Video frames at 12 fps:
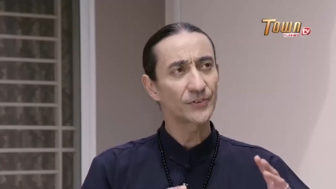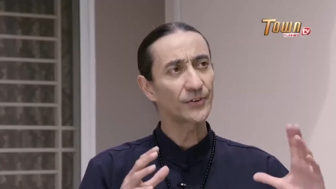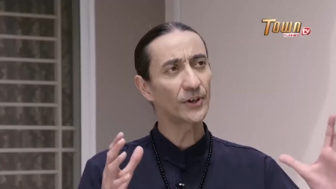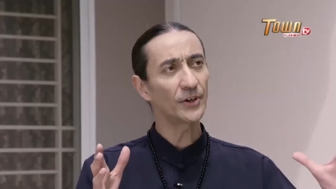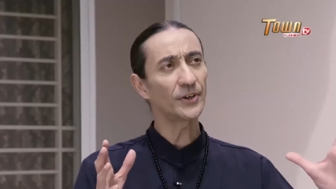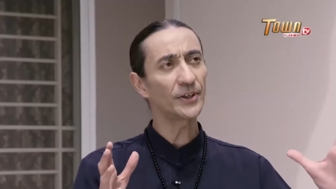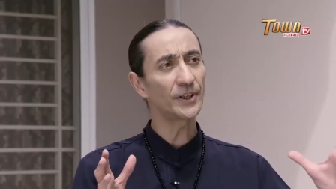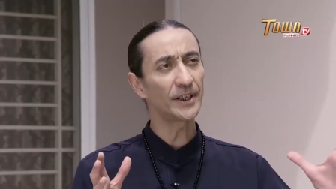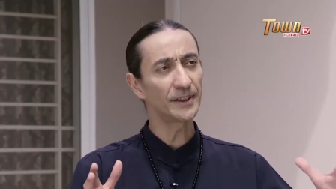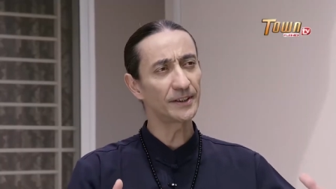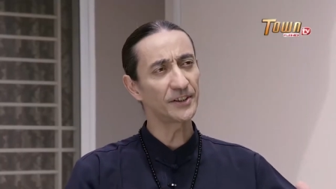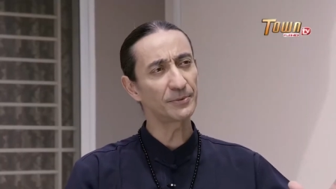So
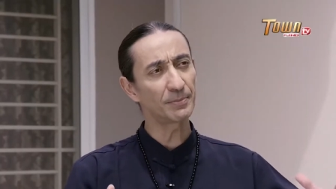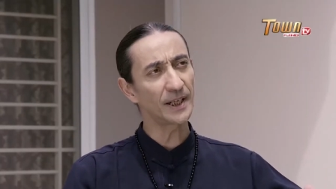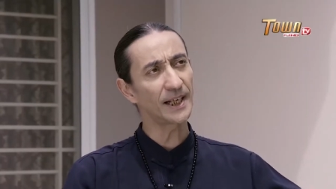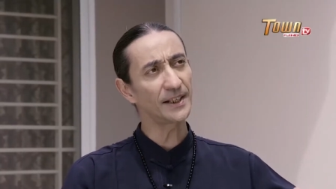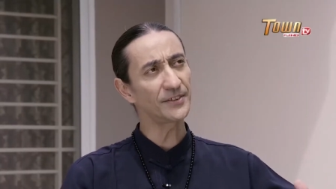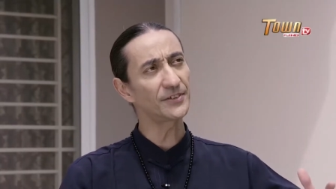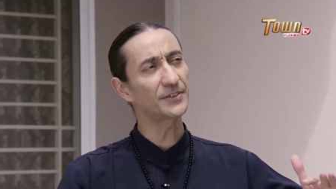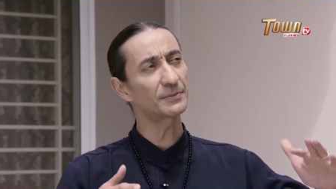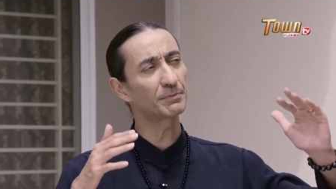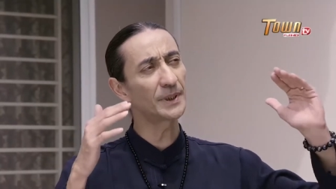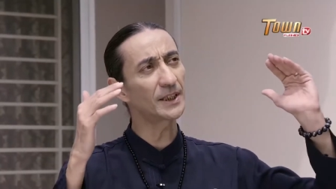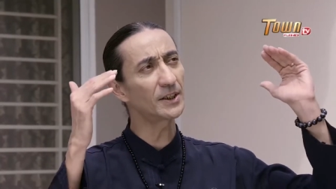in this place
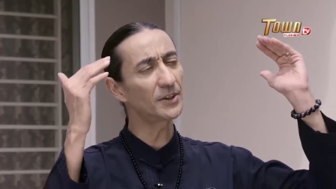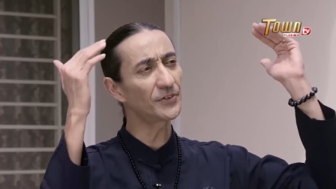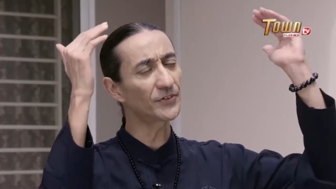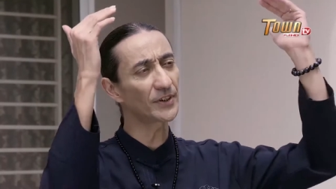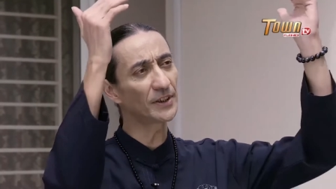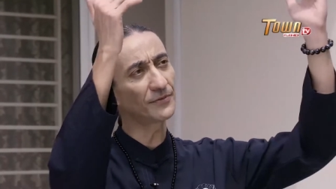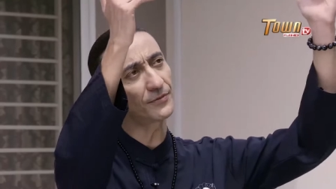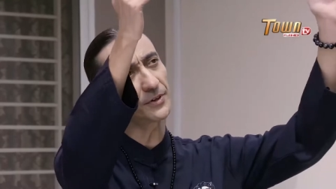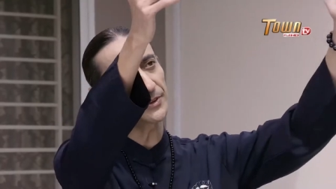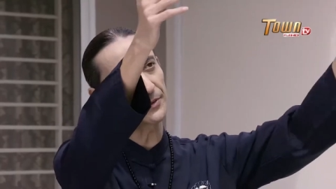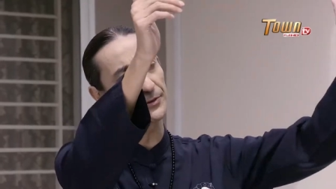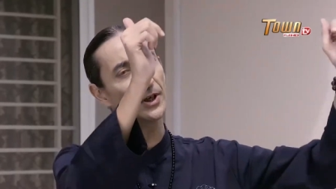because in
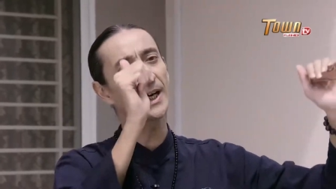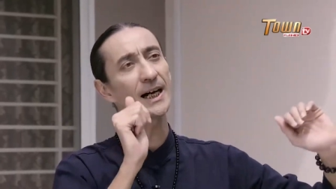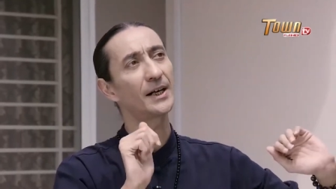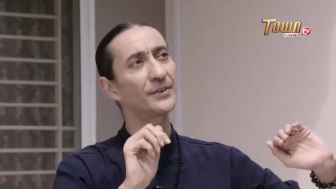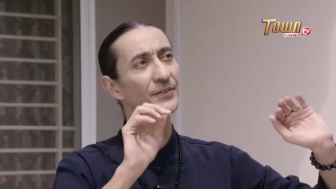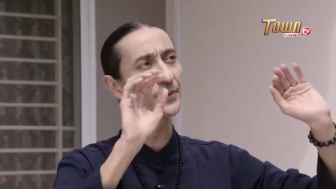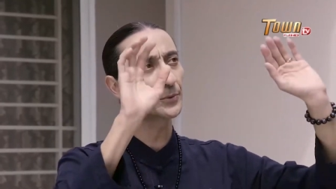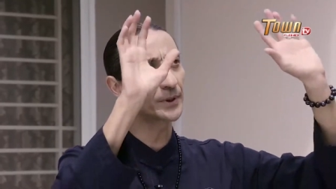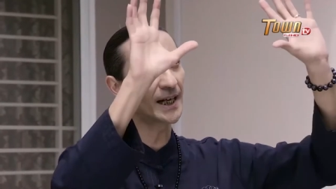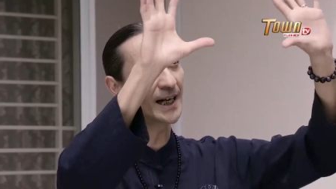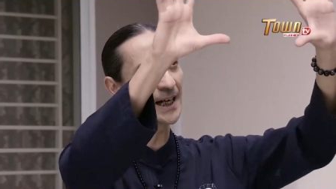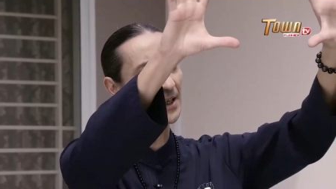front of the house we
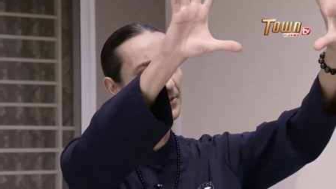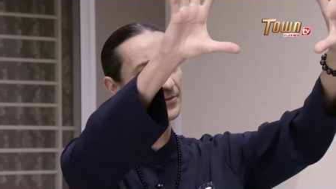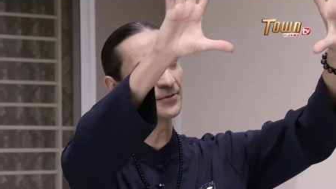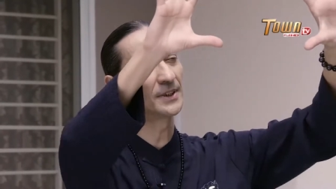have